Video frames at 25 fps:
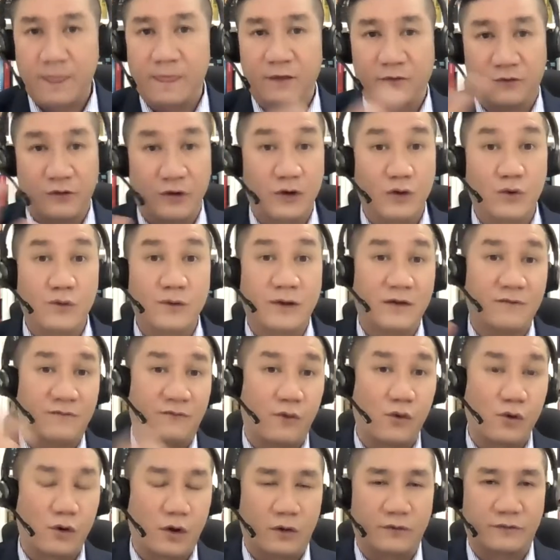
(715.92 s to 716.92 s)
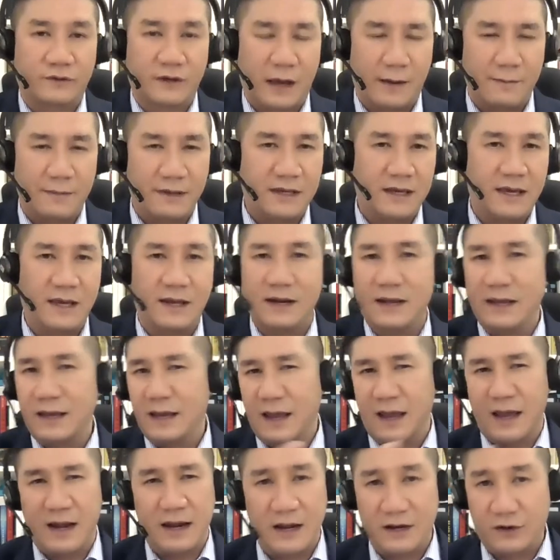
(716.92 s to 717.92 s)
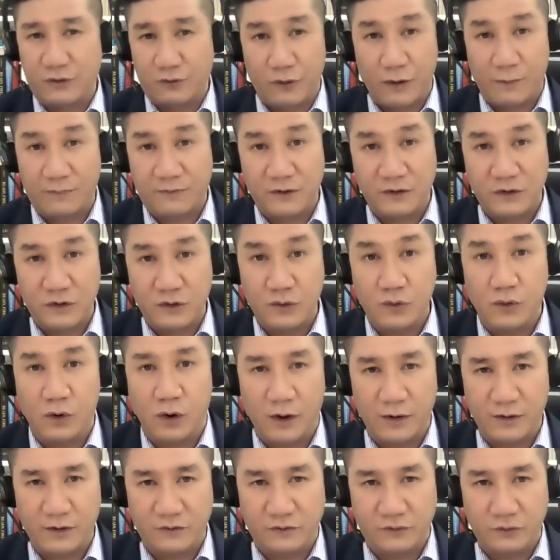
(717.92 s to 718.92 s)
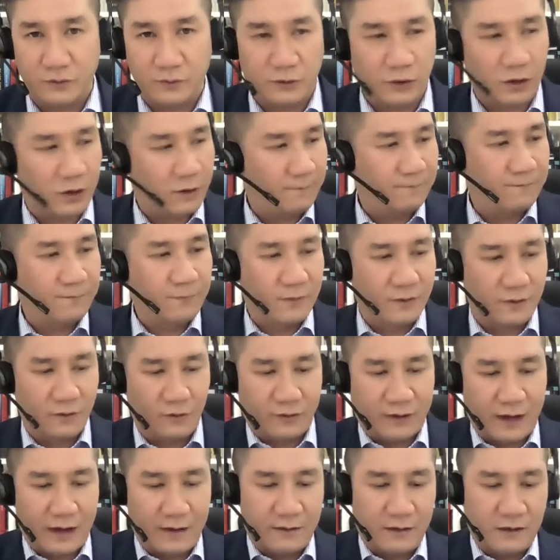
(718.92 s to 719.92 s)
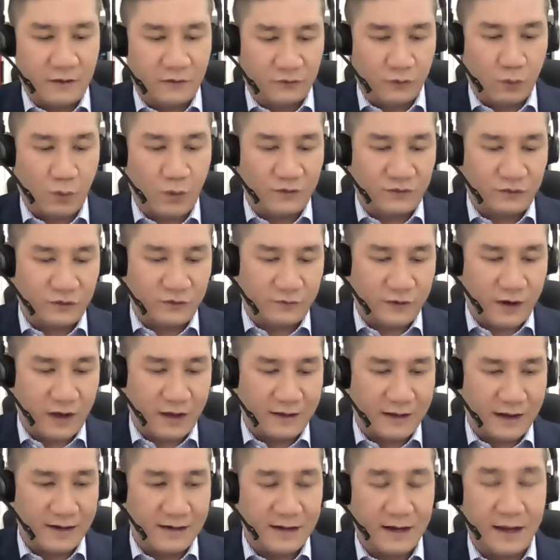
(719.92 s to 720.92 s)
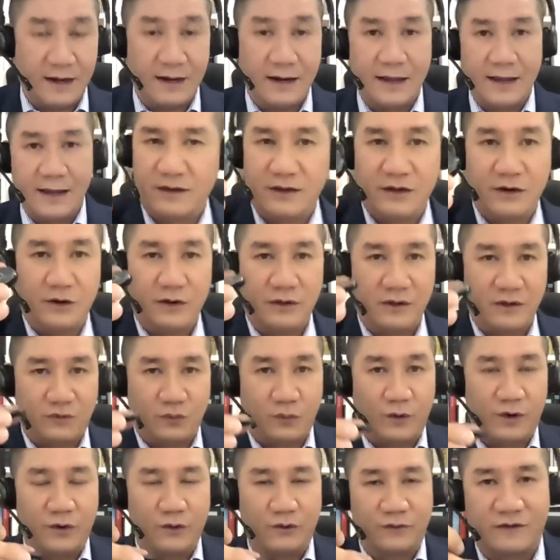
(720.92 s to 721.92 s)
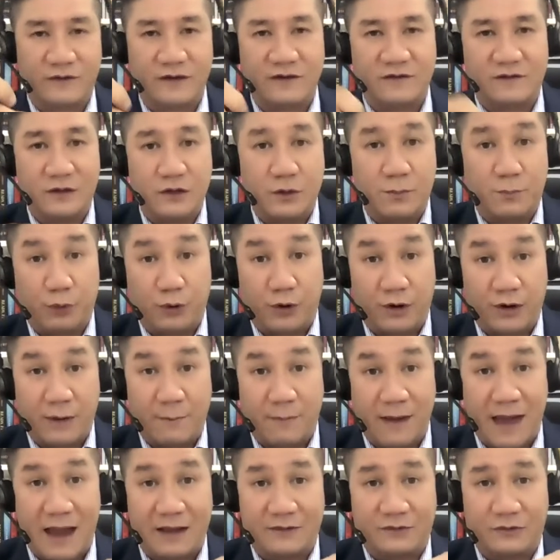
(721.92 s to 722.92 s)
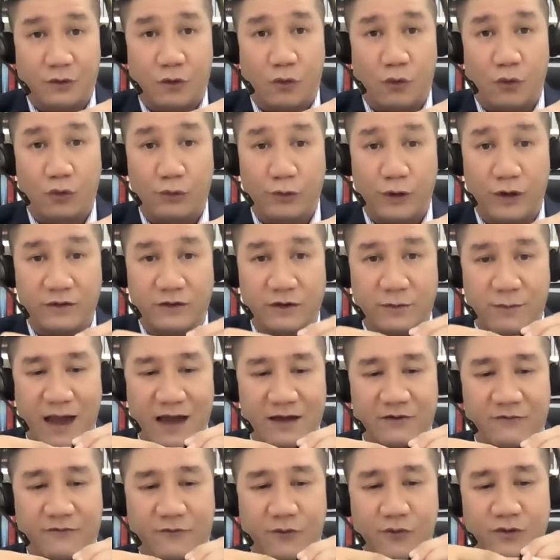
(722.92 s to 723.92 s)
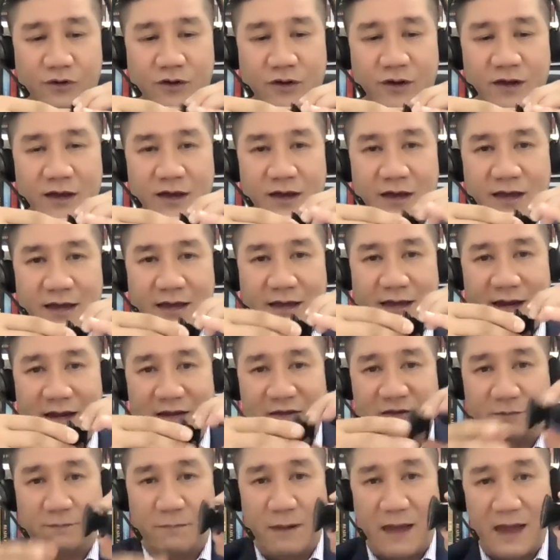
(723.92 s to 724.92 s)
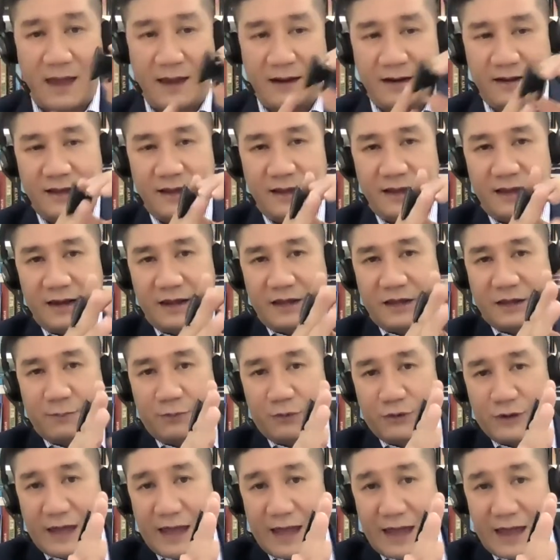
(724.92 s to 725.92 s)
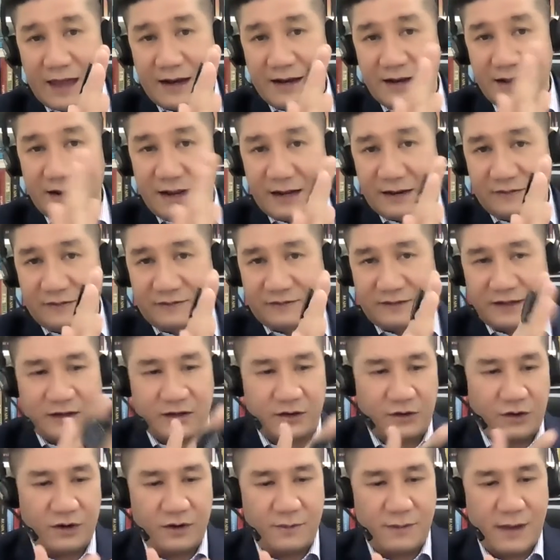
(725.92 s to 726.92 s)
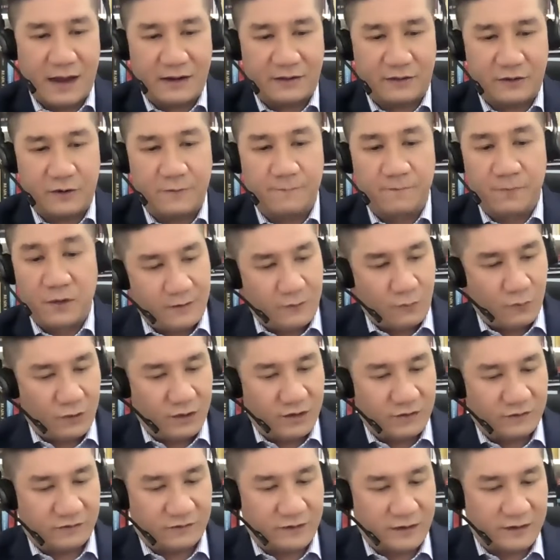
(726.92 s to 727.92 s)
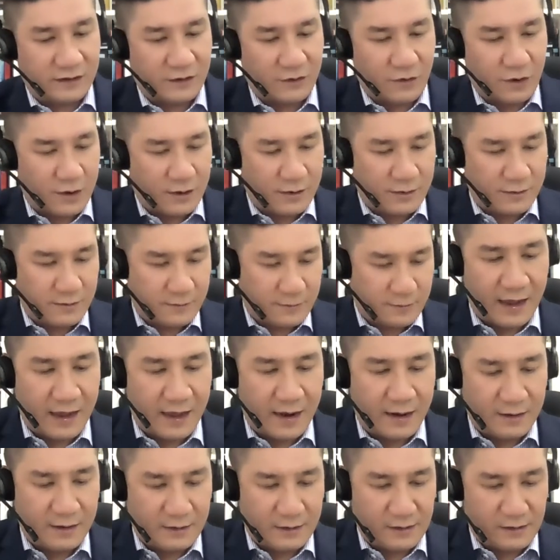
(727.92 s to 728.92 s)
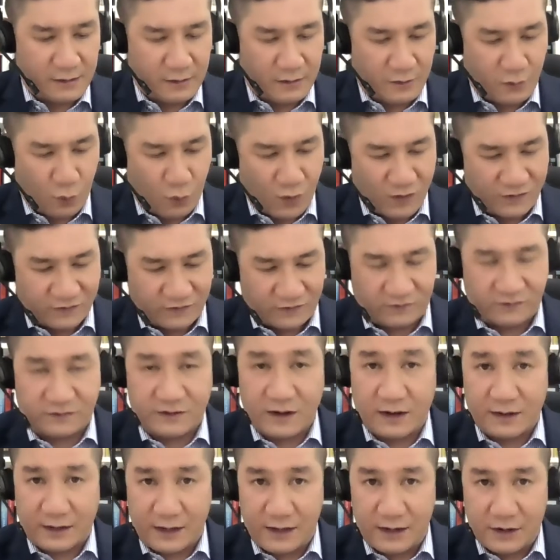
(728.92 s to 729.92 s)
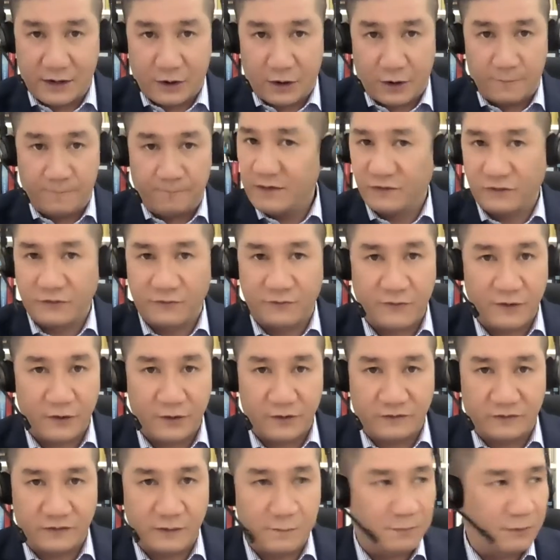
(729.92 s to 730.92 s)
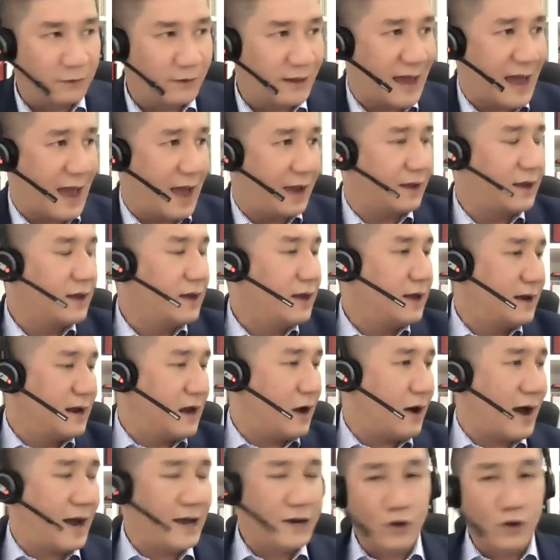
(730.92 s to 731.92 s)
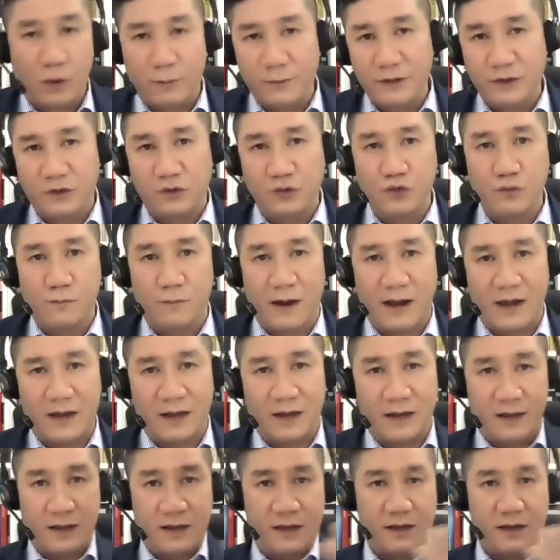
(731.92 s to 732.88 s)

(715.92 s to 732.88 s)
so you don't get phone calls coming in and interrupting you on the Zoom call. Okay, so once you've got that done, you know, it's one of things that you put on the back to hold on to the back of the phone. You, you can expand and you can put your hand in and stick it on the back there. We're going to stick it on. And once it's stuck in there, there's a very simple hack. Now, I normally do my